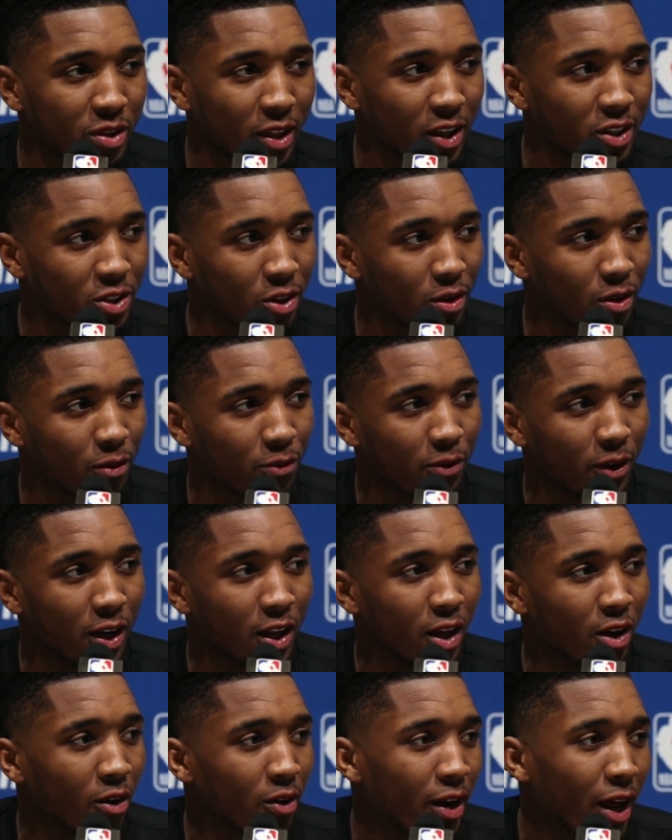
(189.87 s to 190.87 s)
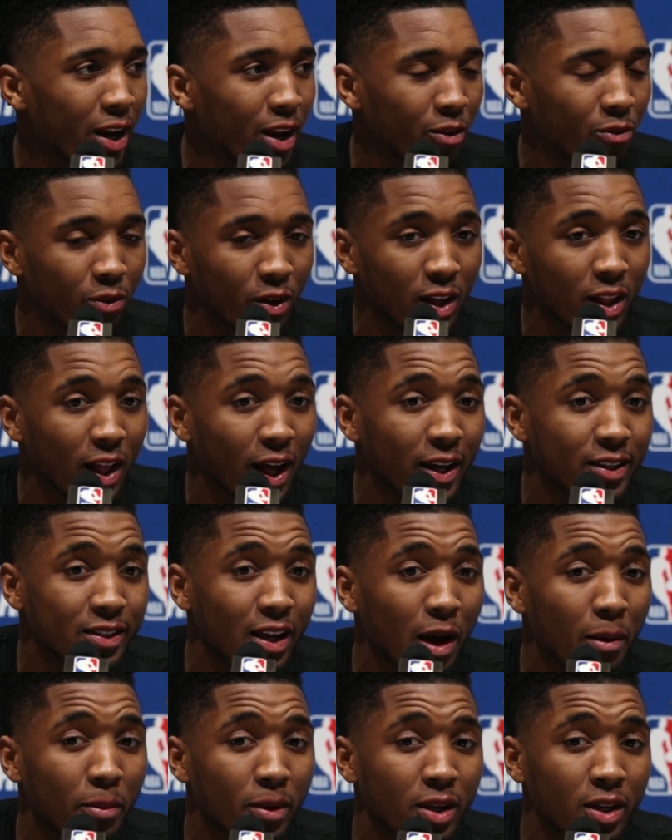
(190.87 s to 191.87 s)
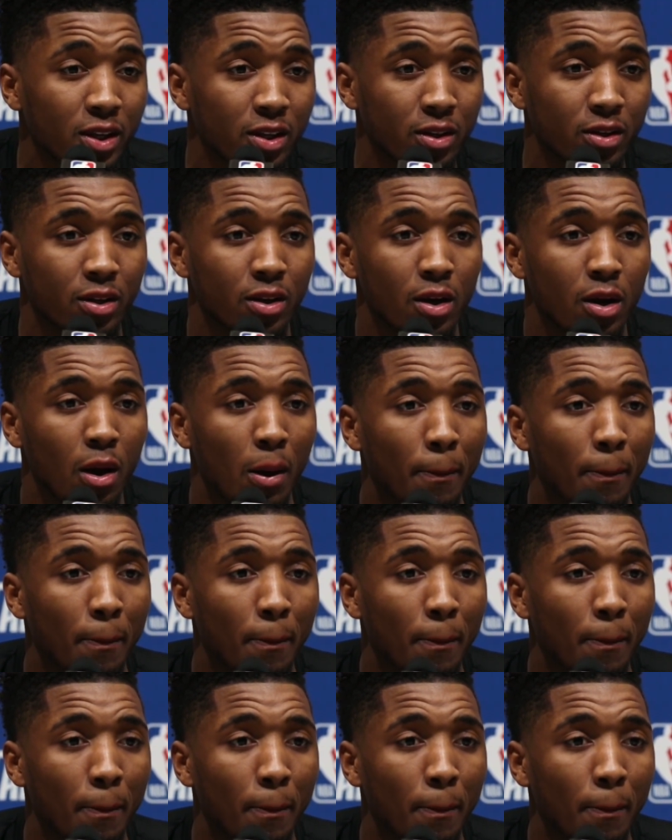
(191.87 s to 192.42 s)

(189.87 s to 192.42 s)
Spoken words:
they showed a video, and I didn't realize how many